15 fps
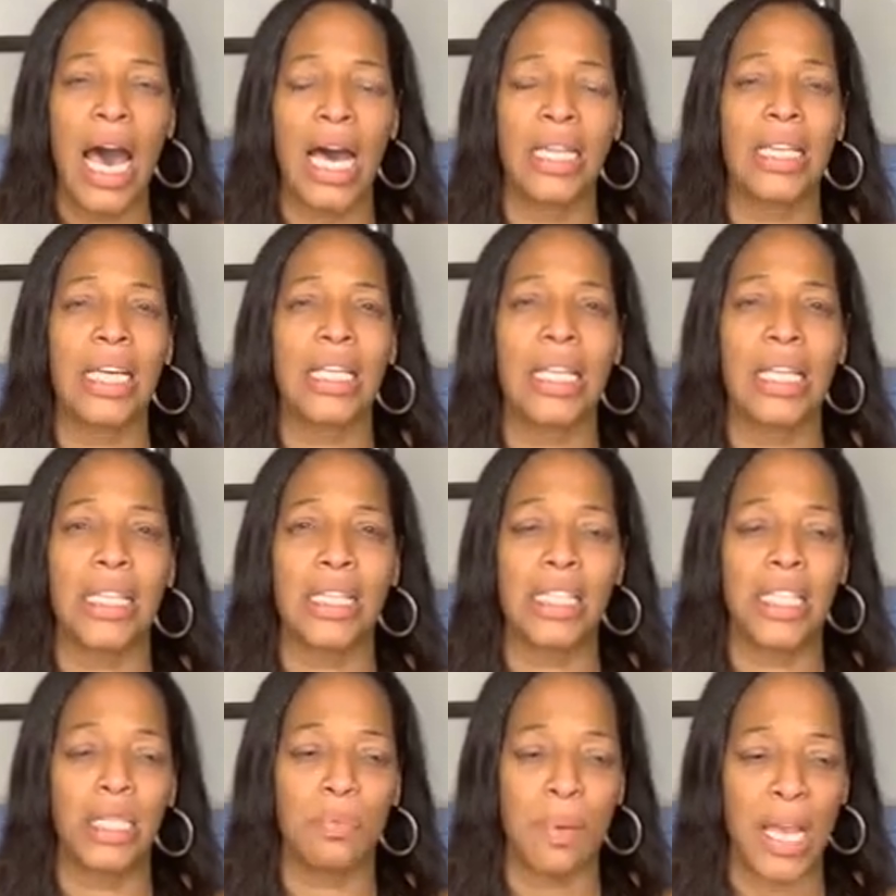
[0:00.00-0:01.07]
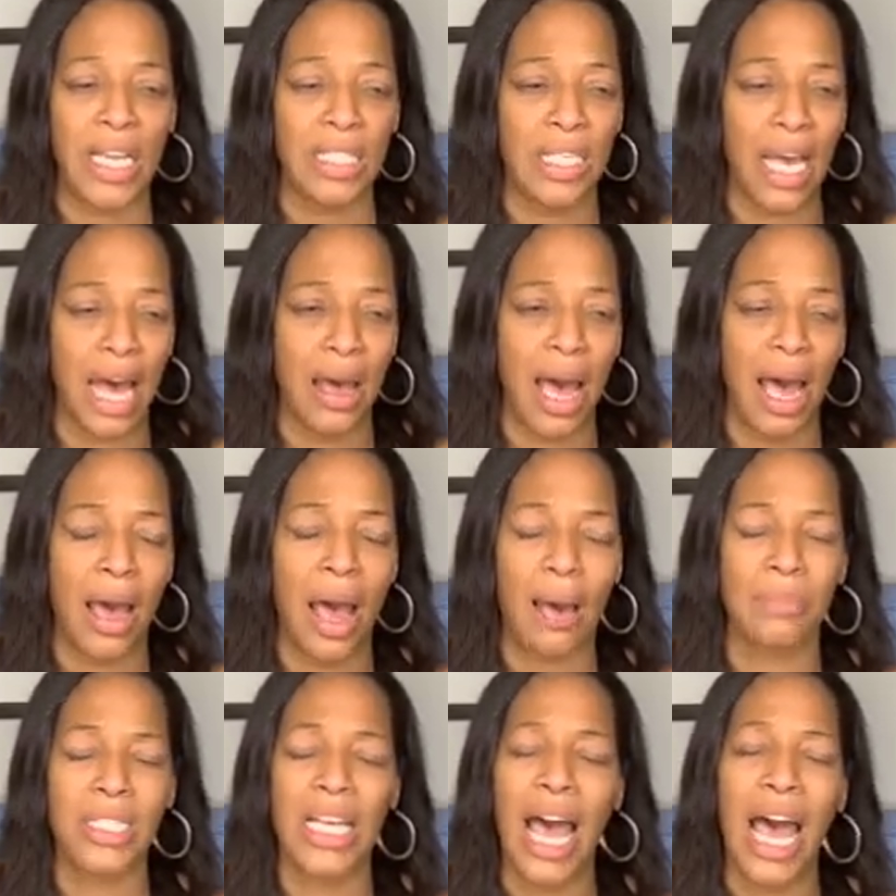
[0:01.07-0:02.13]
I think that this space,
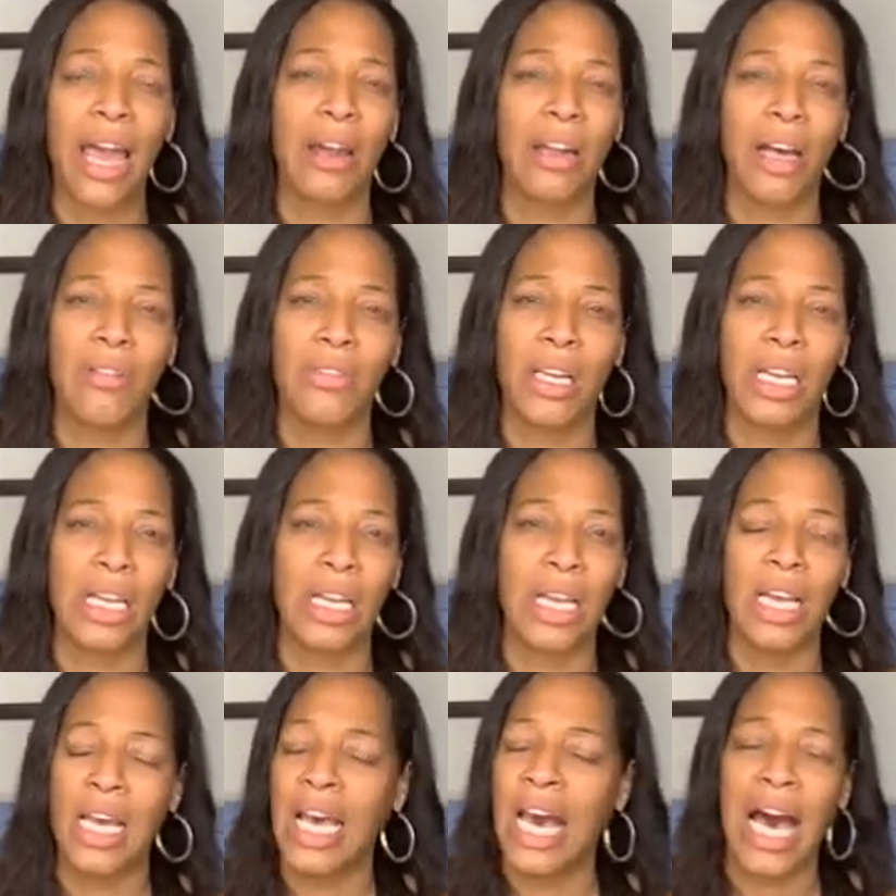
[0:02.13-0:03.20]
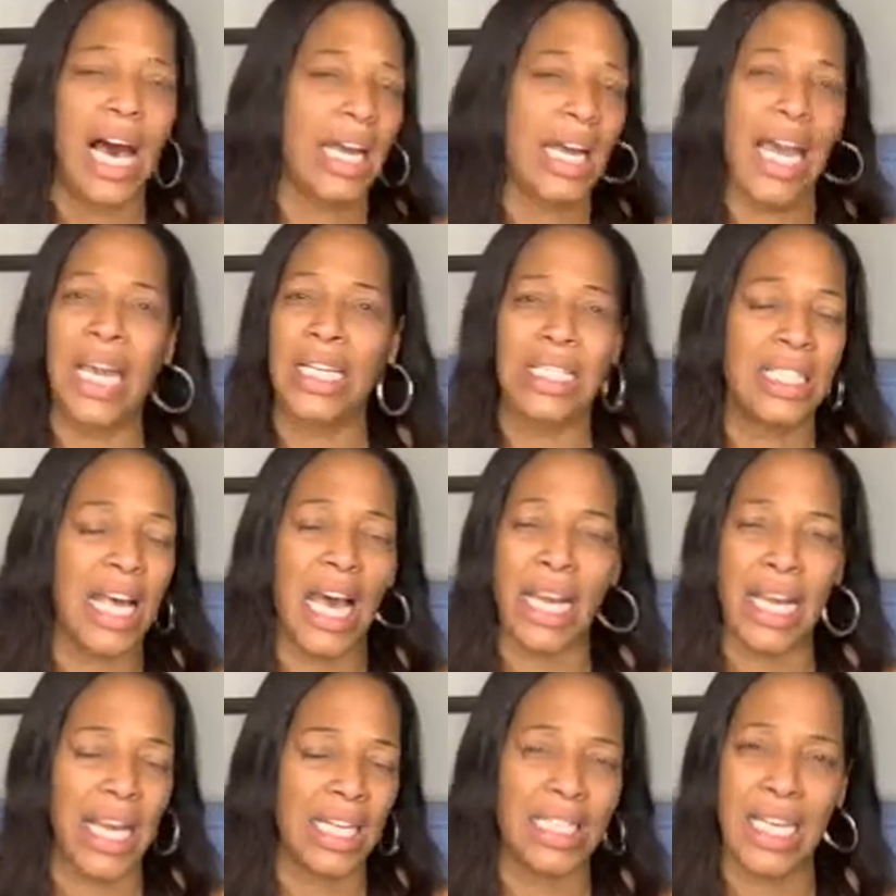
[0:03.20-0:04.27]
I'm tired of it. I
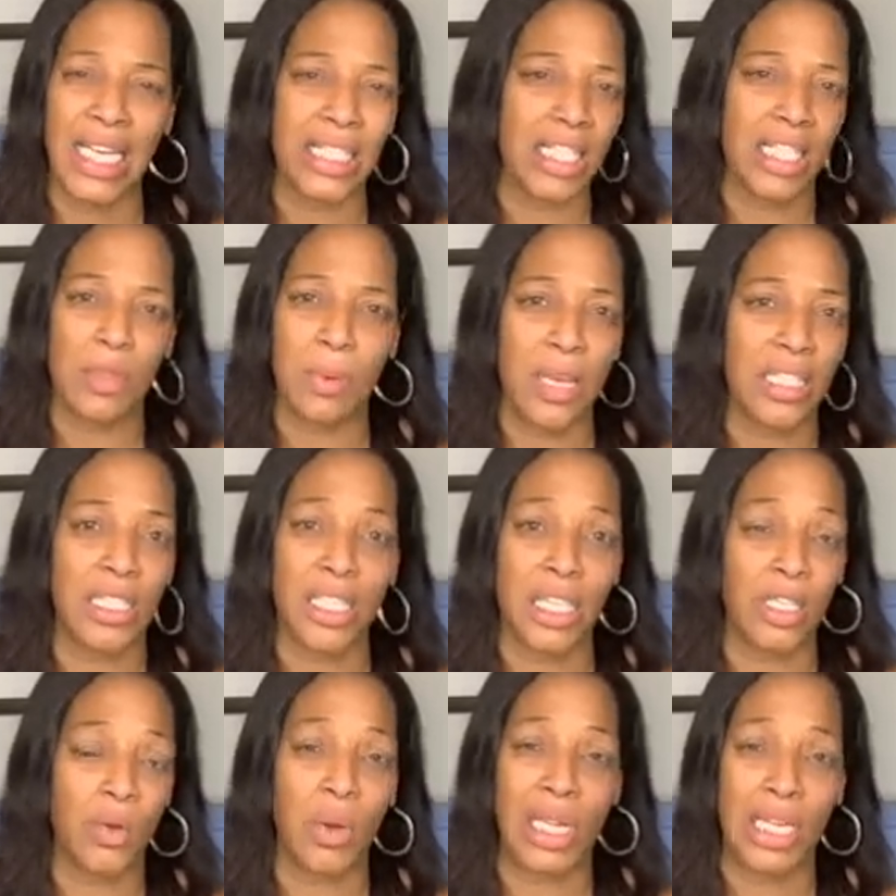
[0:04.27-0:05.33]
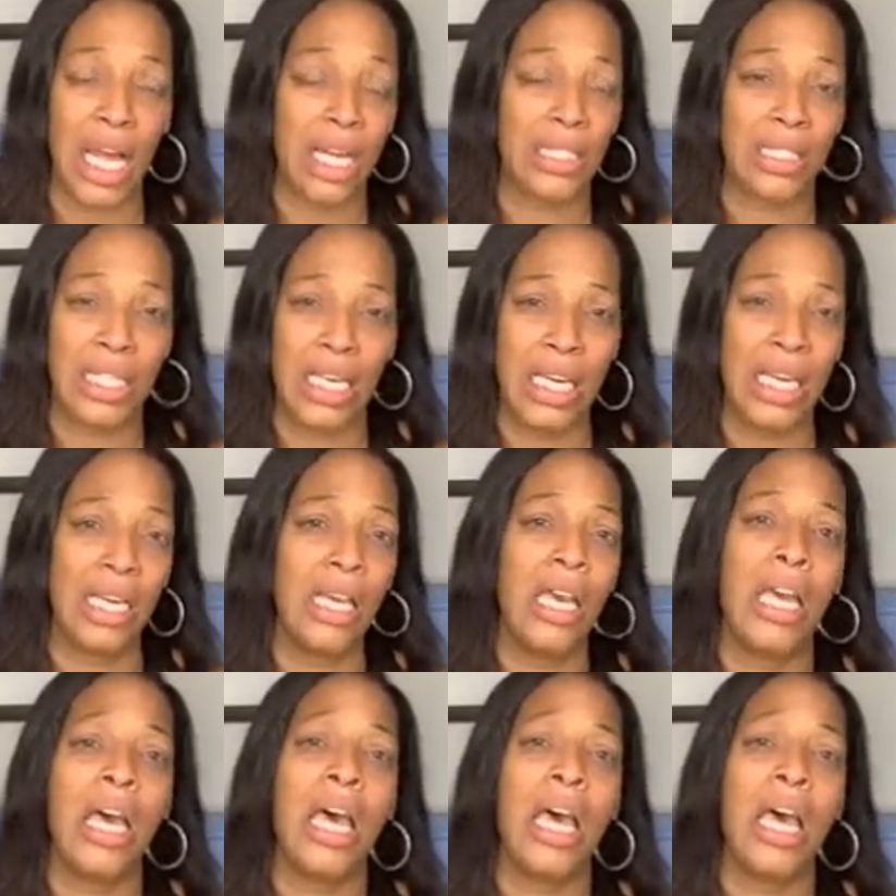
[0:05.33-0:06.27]
can't take this space into 2019.